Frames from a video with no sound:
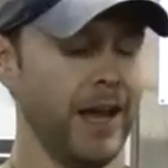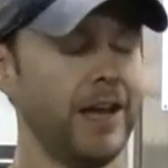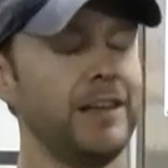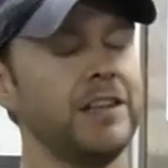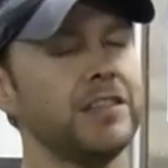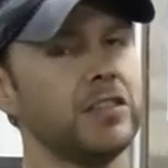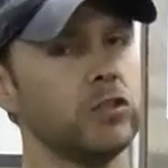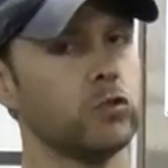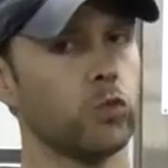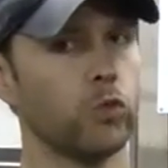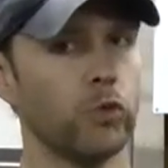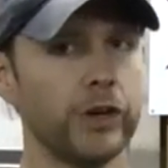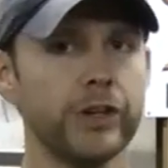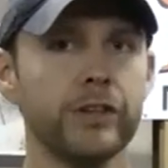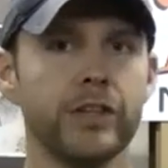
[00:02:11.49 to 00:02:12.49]
And this is
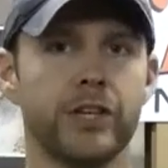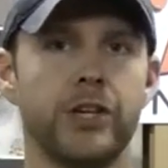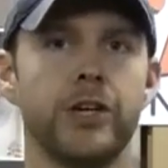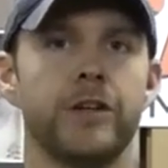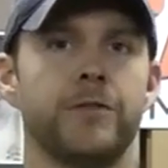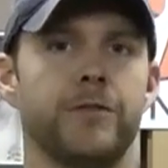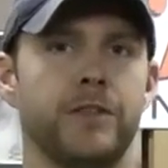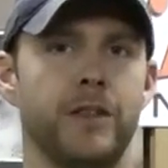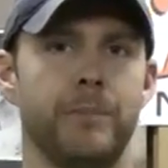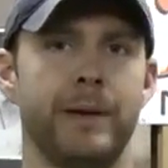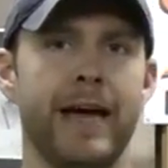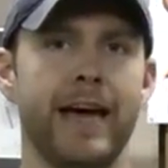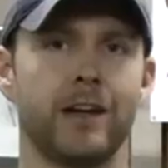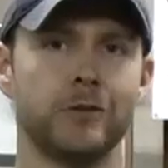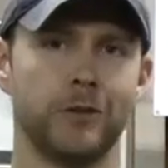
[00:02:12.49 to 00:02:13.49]
really good for the
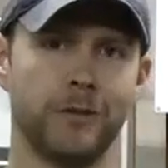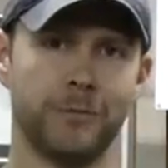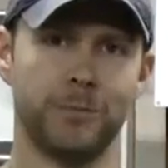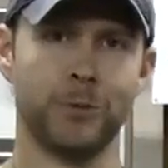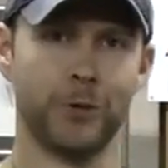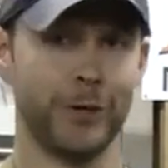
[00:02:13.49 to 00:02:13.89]
battle of